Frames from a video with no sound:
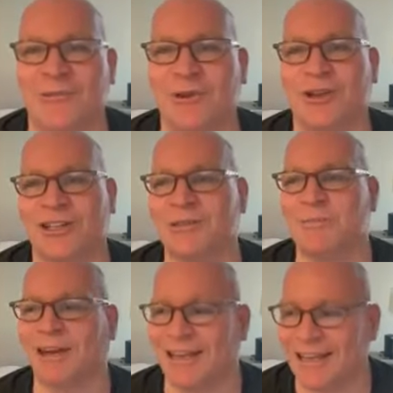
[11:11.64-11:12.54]
if you can get
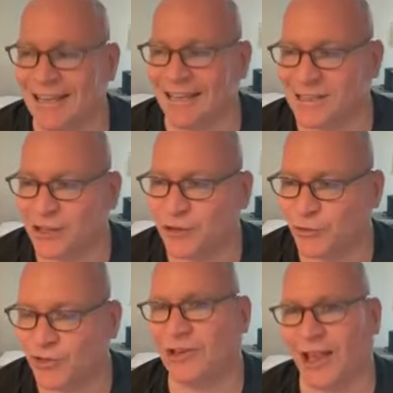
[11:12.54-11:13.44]
somebody in to
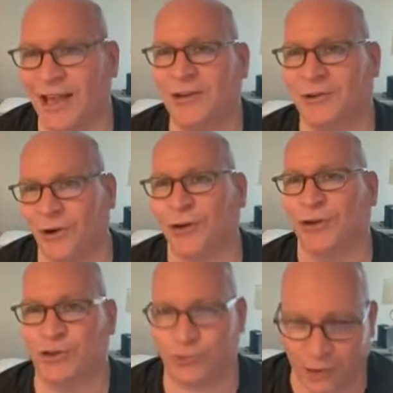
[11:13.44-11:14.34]
do slander
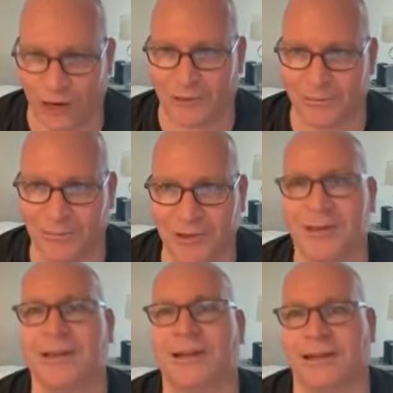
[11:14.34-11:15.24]
on Trump
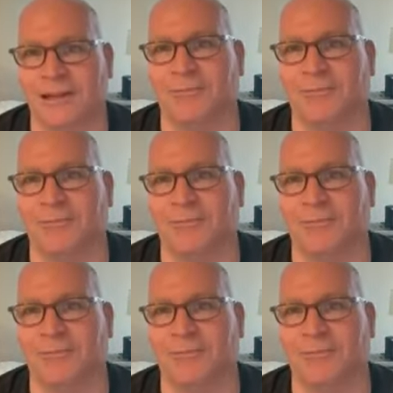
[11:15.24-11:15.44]
mm-hmm.